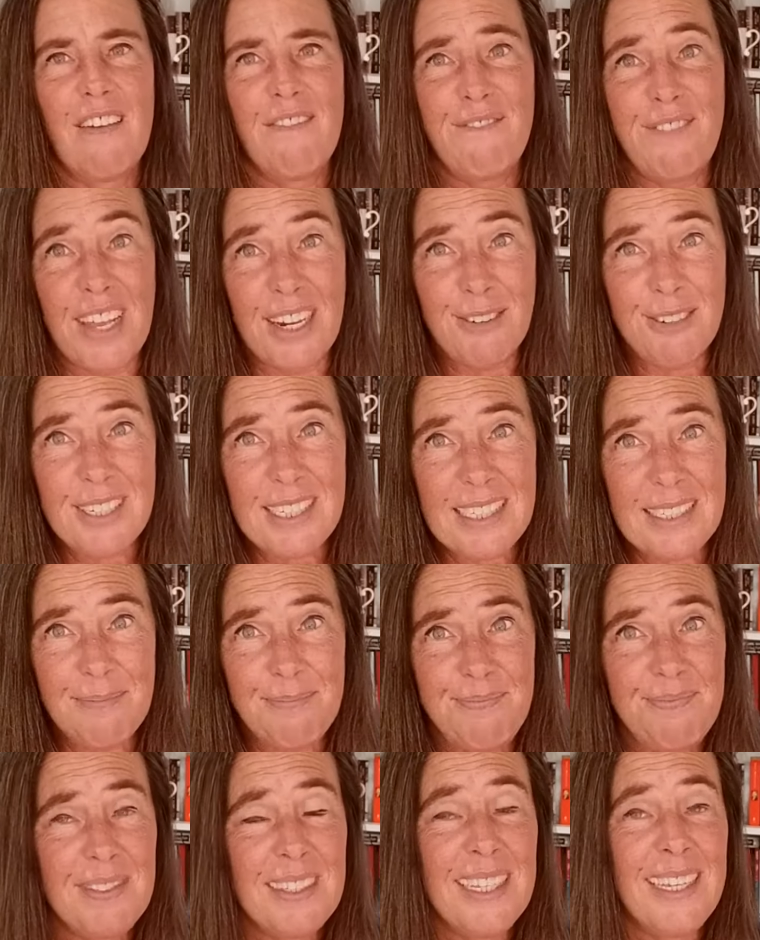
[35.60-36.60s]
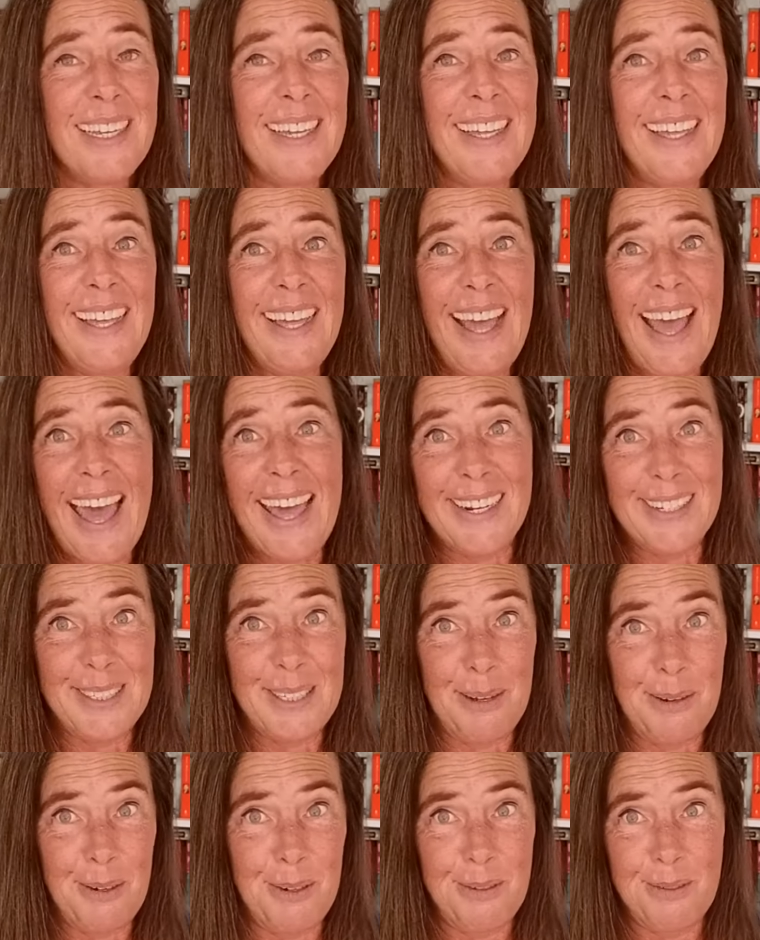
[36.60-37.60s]
Fenris had his
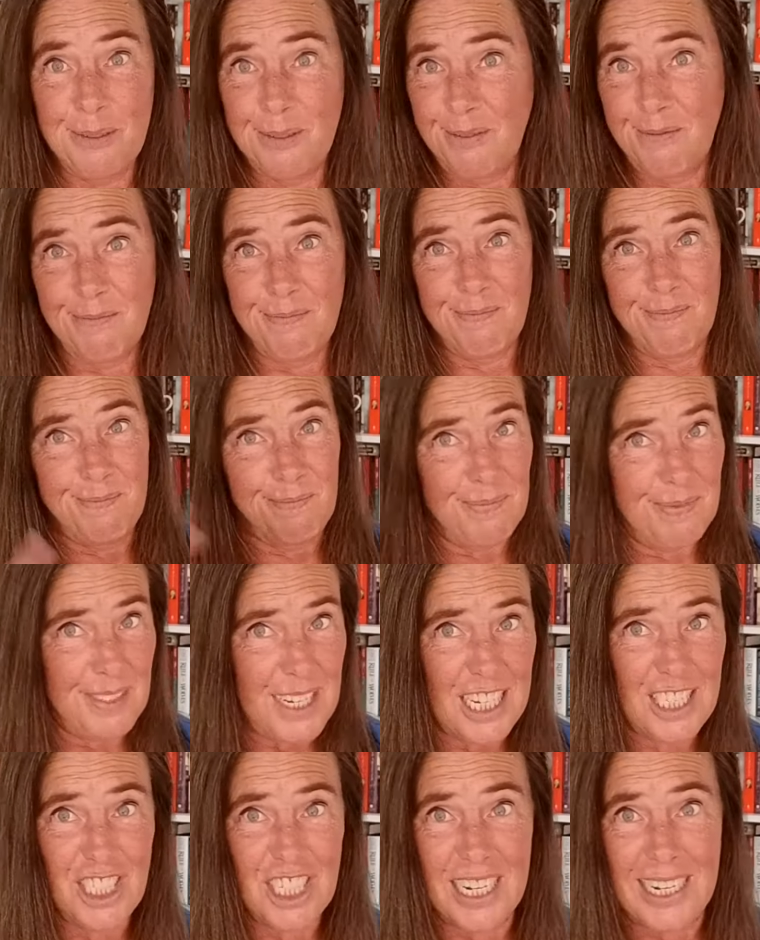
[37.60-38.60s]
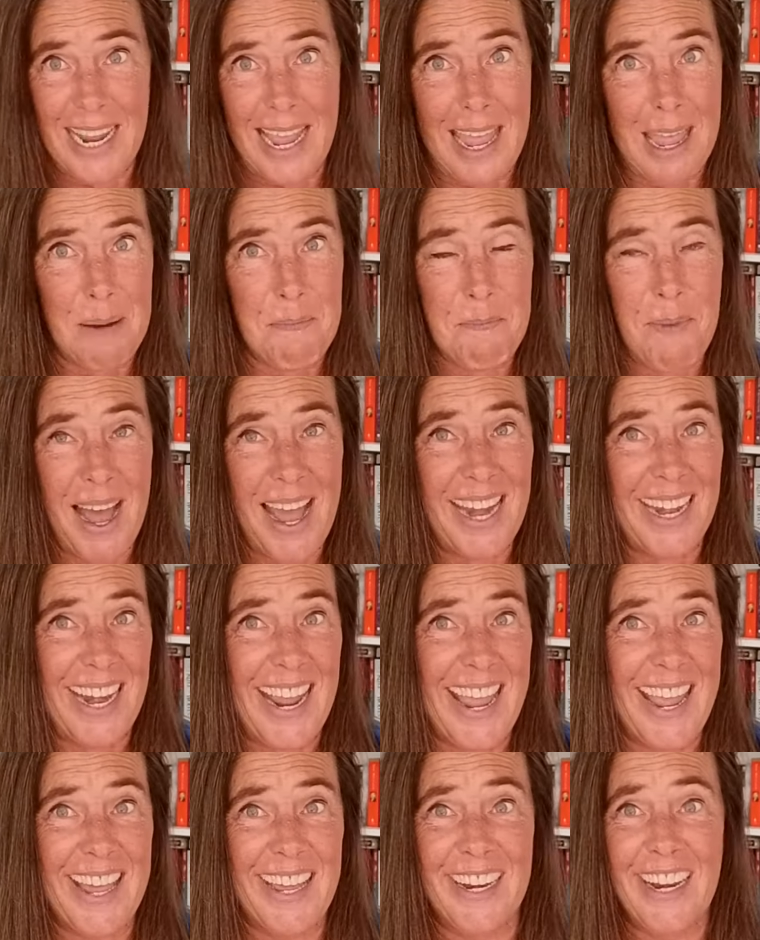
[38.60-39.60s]
own agenda in mind,
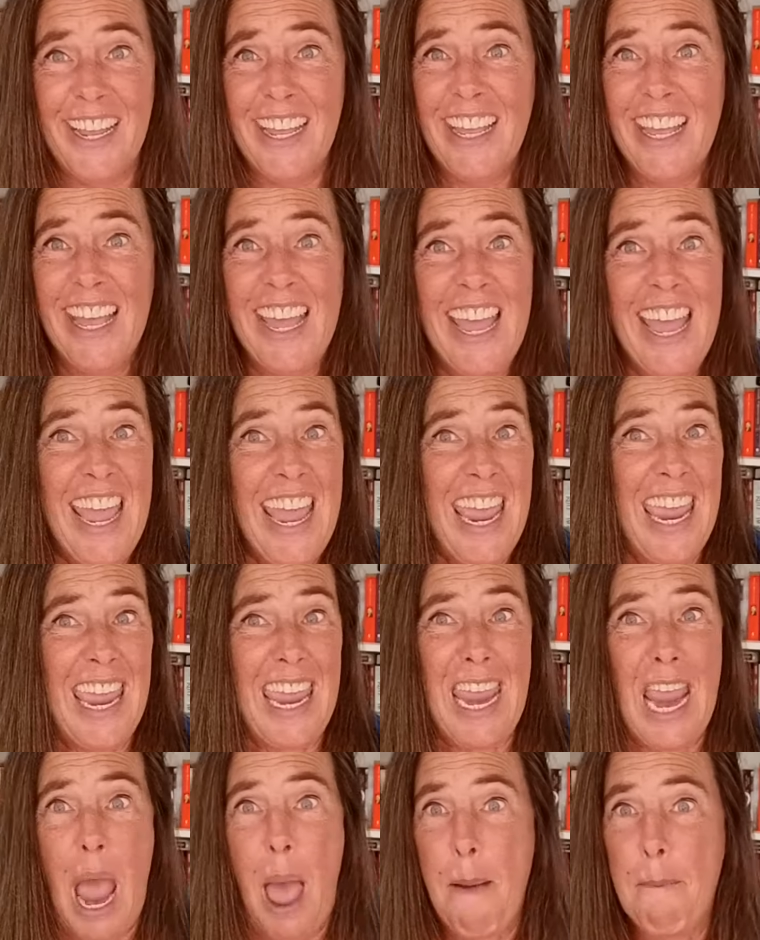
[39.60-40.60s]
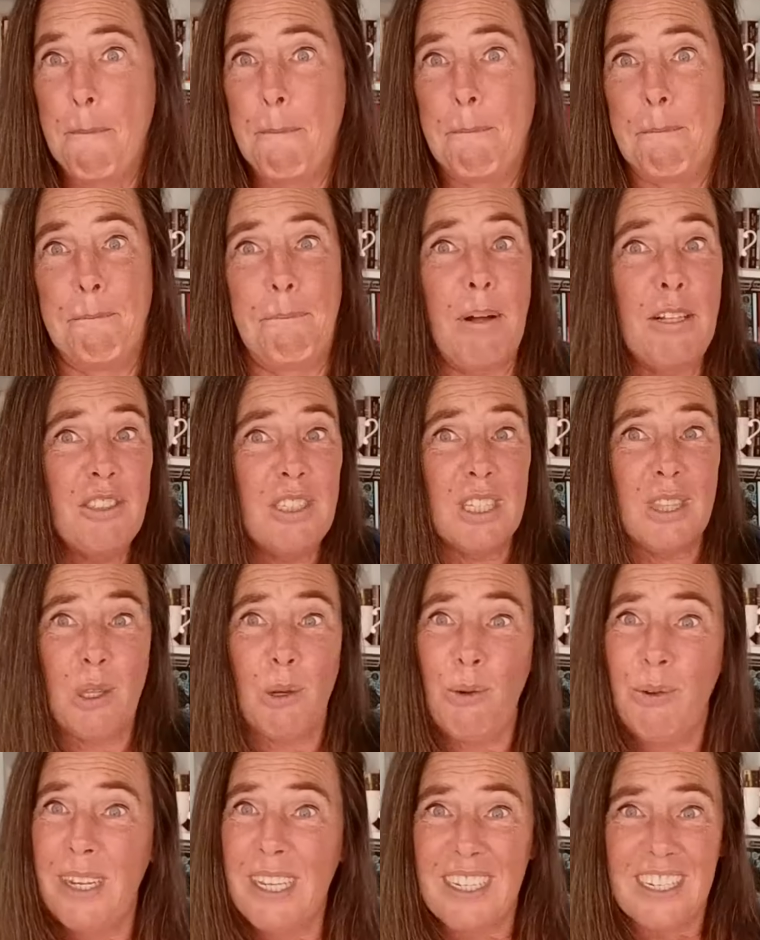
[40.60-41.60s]
and he bolted
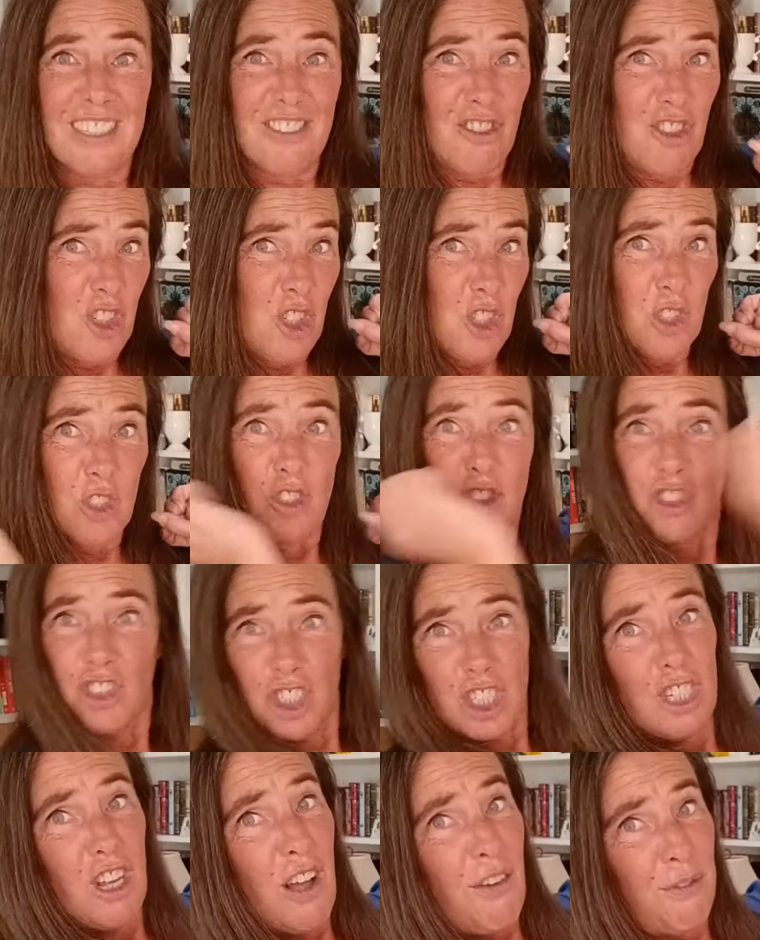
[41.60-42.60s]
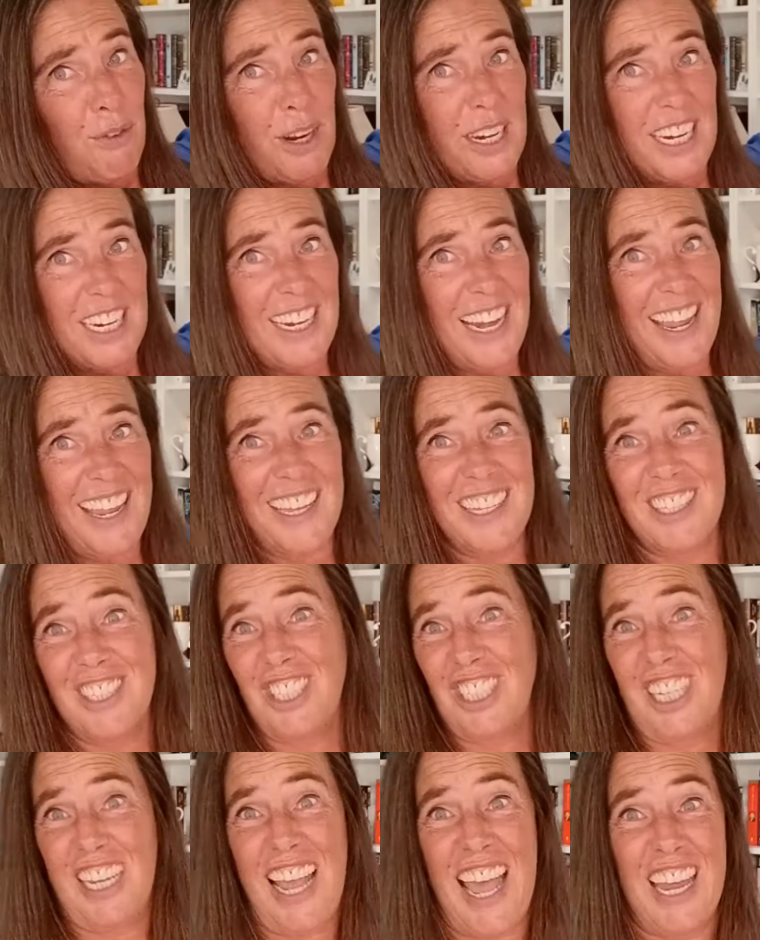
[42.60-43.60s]
through it and just took off running, and
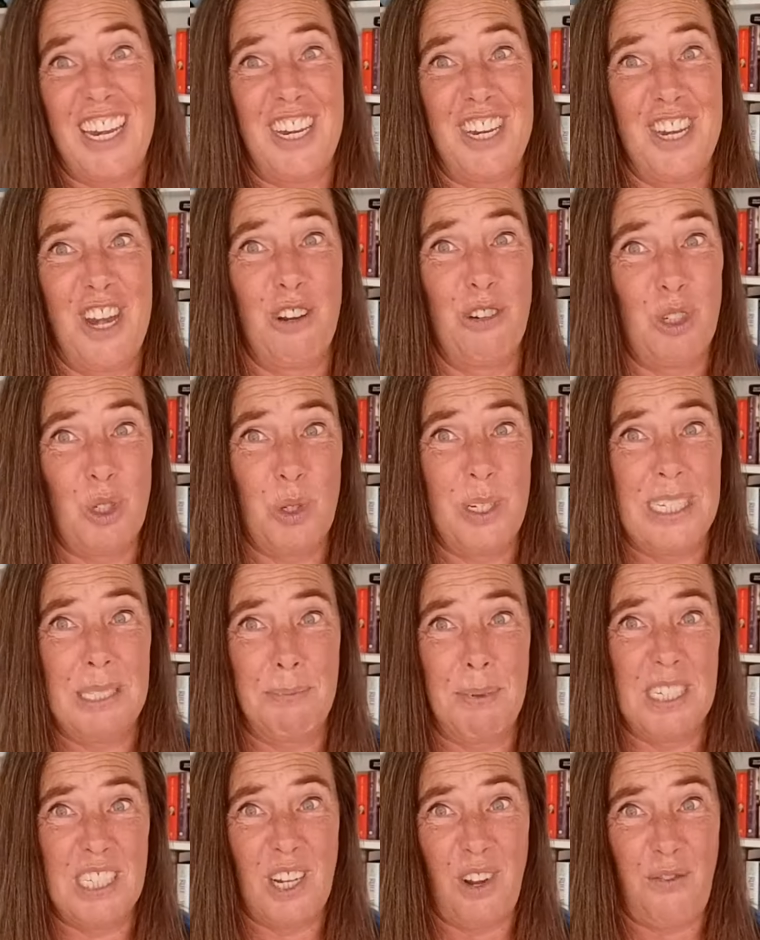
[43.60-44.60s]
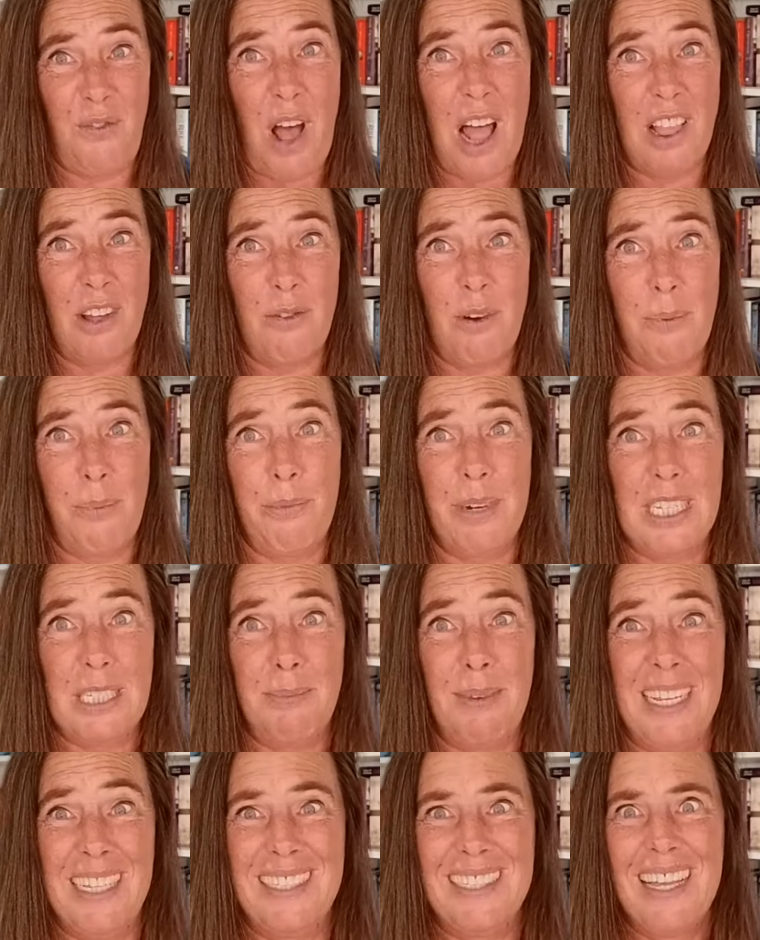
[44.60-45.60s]
she had no choice but to follow him, which
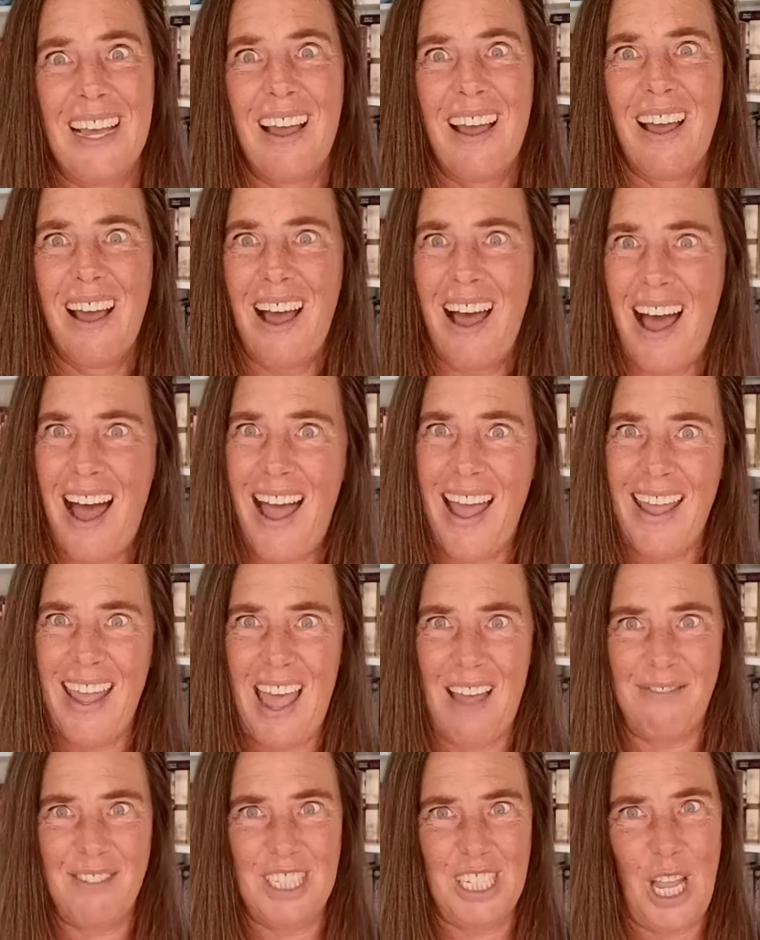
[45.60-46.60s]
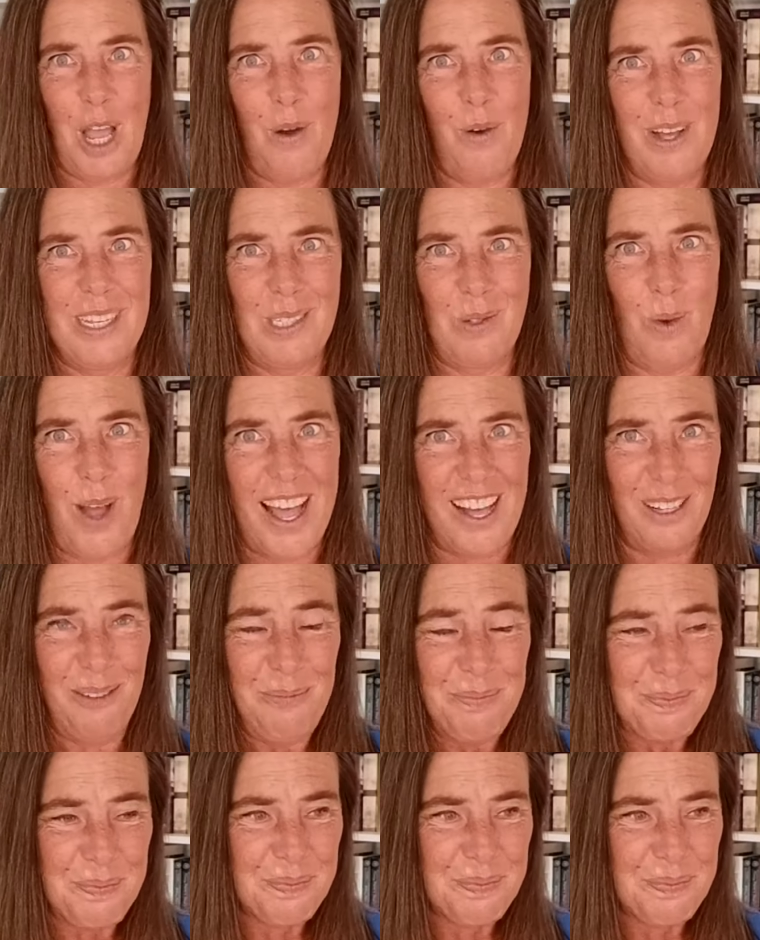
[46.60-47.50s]
means I have to go as well.